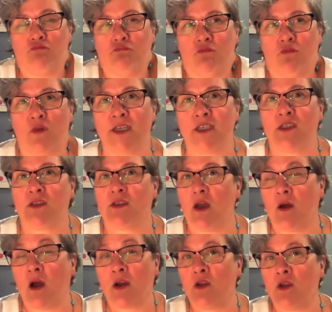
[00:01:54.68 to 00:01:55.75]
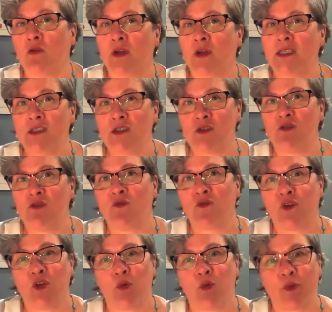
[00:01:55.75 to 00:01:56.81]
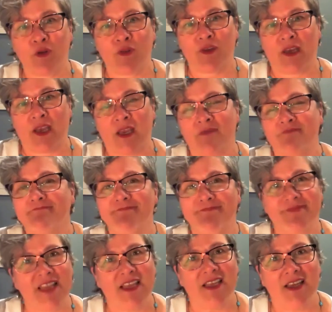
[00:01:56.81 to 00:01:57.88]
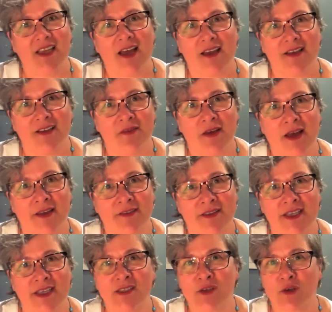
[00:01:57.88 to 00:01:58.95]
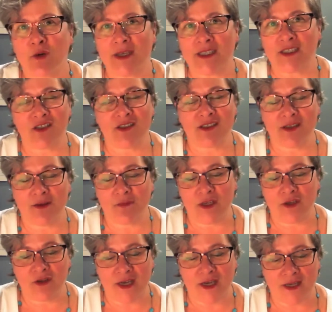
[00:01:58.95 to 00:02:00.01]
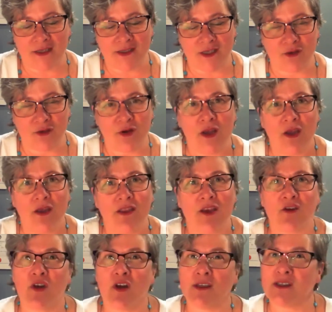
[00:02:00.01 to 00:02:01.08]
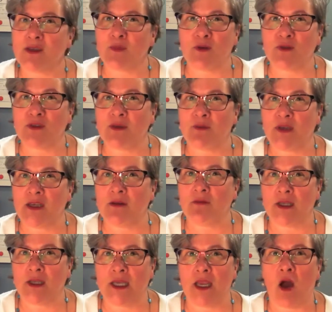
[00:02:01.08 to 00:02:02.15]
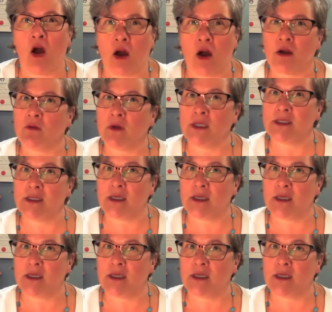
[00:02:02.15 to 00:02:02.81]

What are you going to do for your birthday? These are questions that we could ask you. They're not supposed to be really hard ones